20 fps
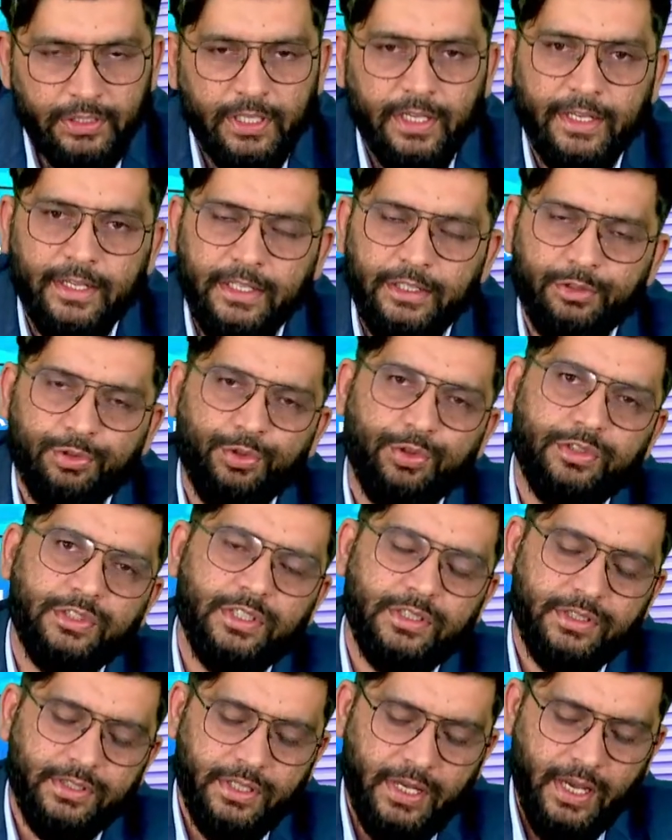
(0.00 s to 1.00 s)
Each
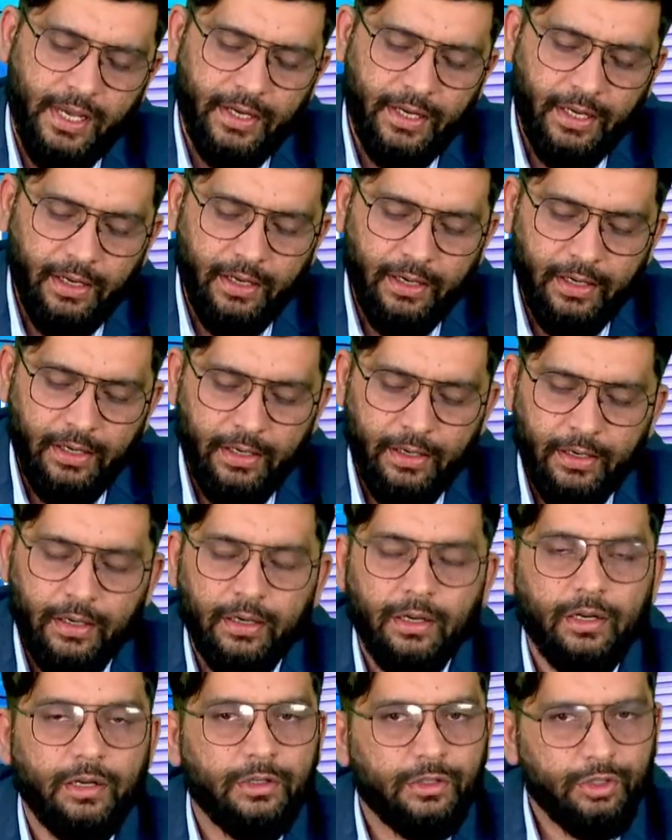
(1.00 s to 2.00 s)
questions carry
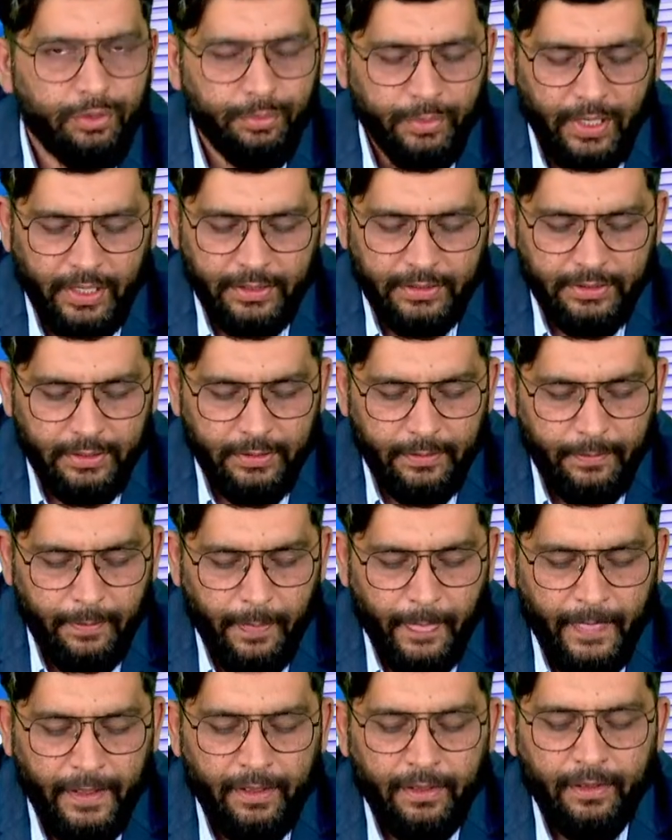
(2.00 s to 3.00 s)
2 marks,
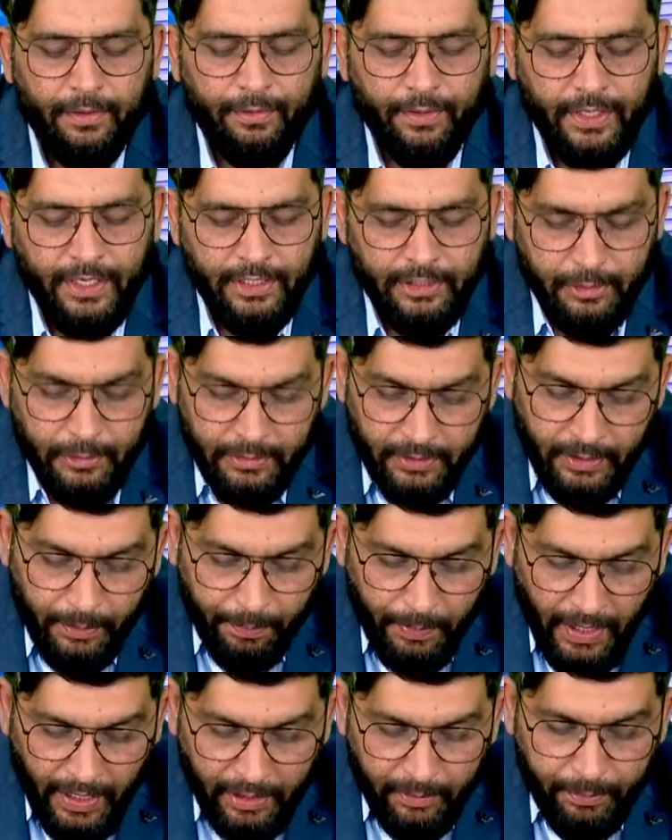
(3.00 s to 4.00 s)
whereas the
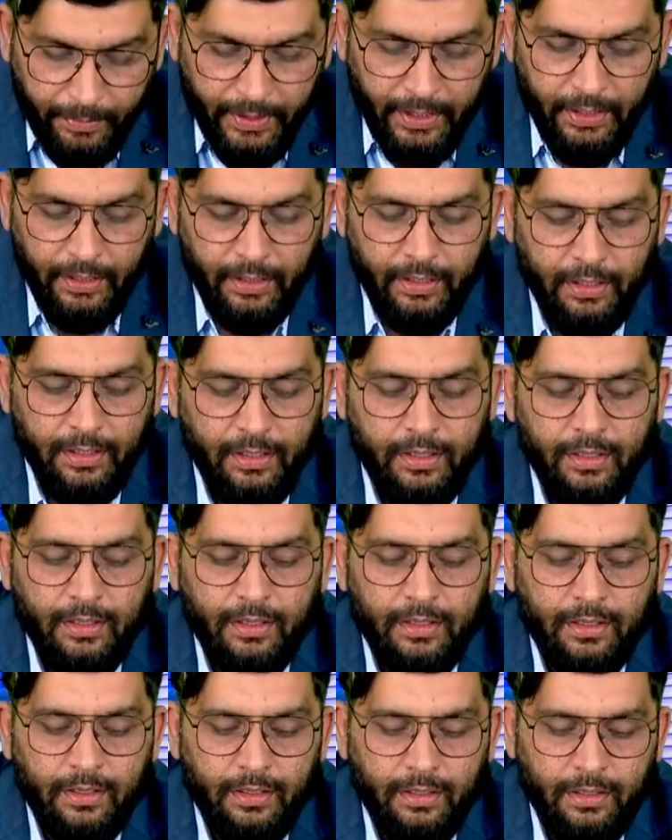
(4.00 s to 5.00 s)
part B,
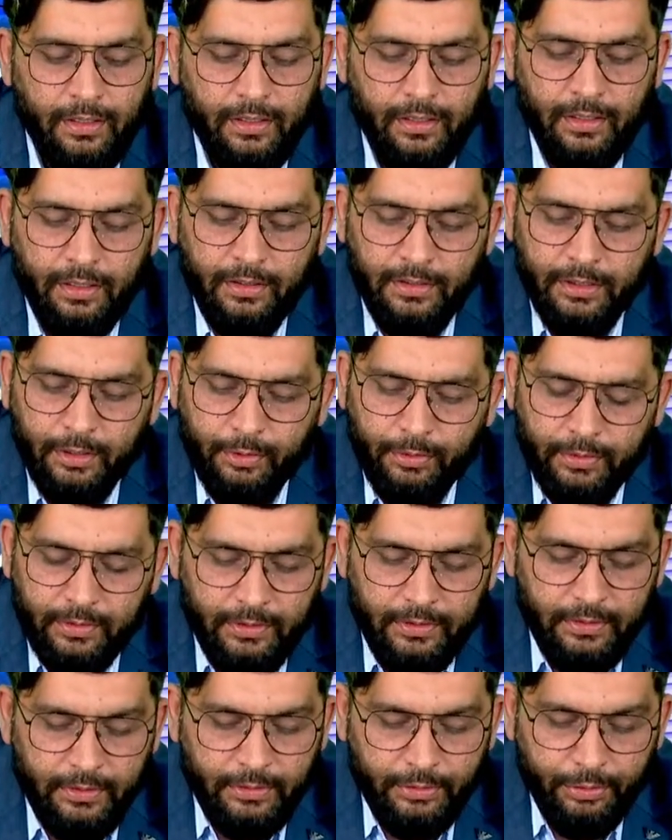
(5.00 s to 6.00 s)
the
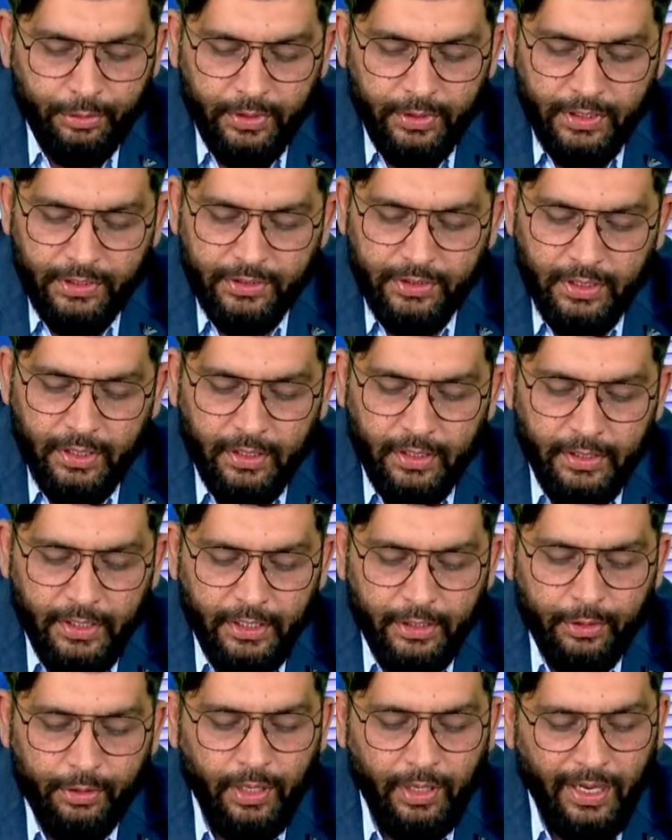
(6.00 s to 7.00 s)
students
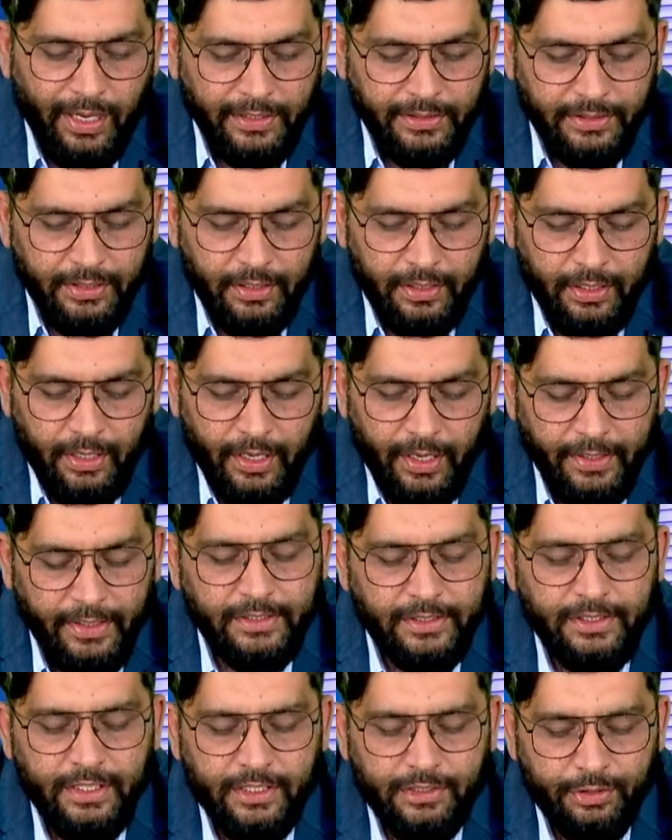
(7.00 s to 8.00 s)
need to answer any
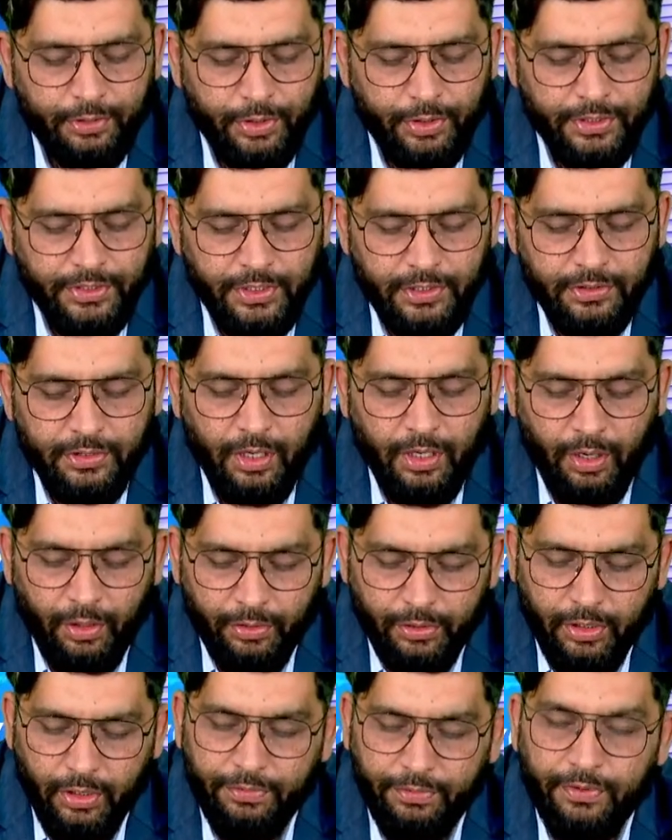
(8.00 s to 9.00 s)
6 questions out
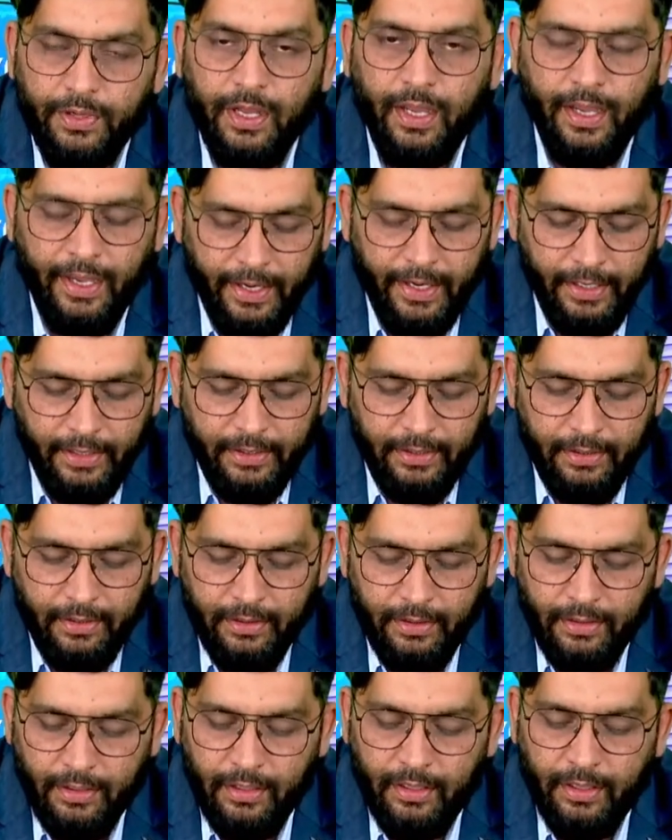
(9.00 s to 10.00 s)
of 8,
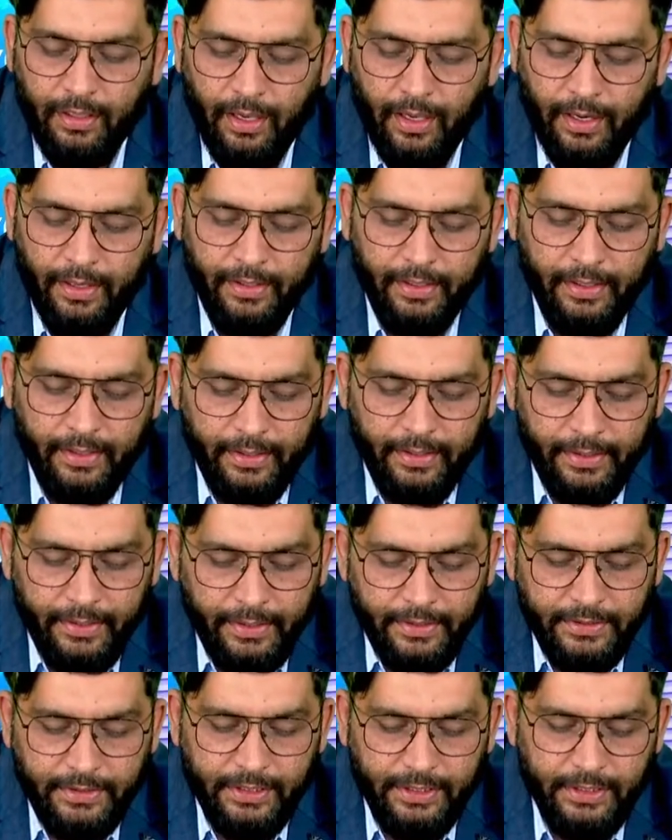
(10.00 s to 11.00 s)
and
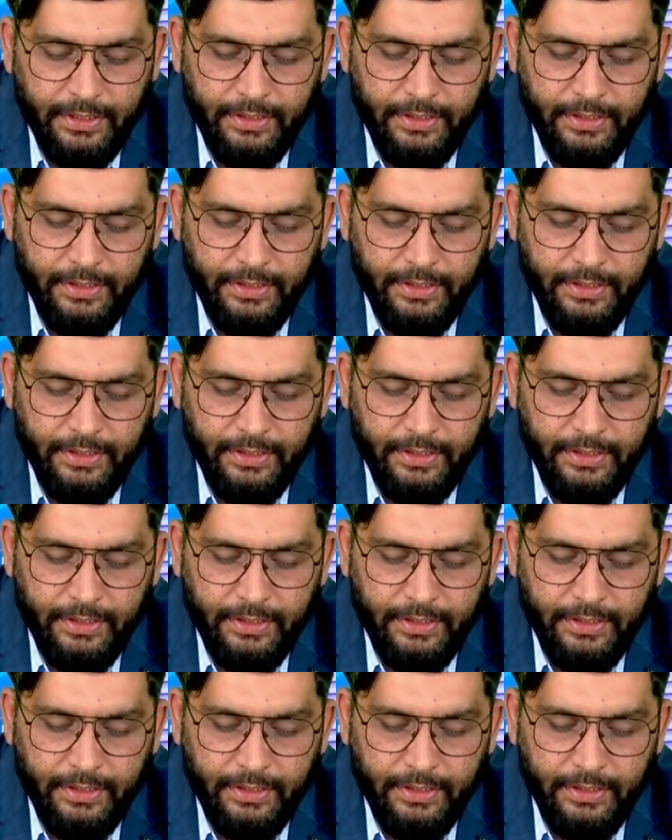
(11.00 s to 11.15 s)
each